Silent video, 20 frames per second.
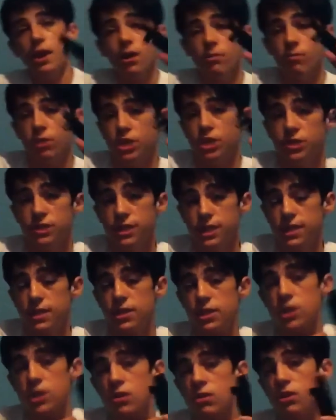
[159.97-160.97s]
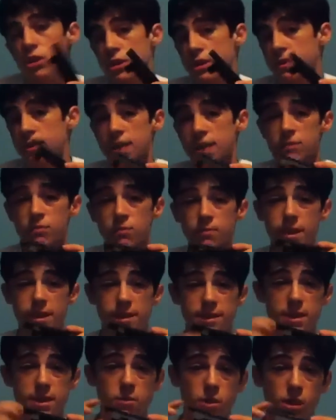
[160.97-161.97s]
what you need to do, this will
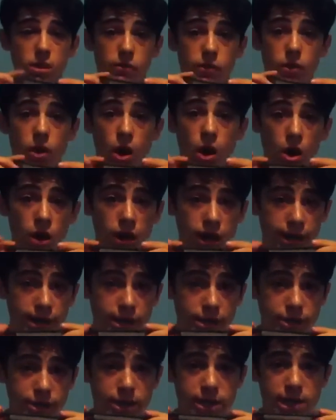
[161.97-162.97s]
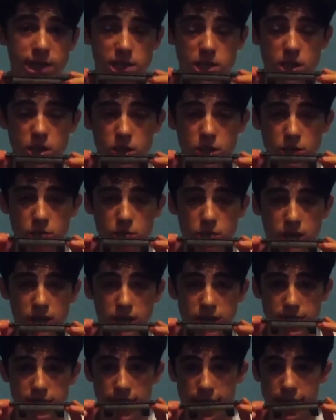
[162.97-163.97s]
basically work for all AEGs as long as you're willing
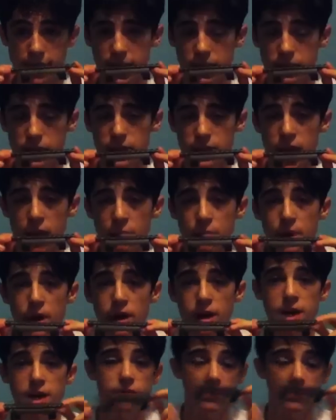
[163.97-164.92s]
to sand down the top part.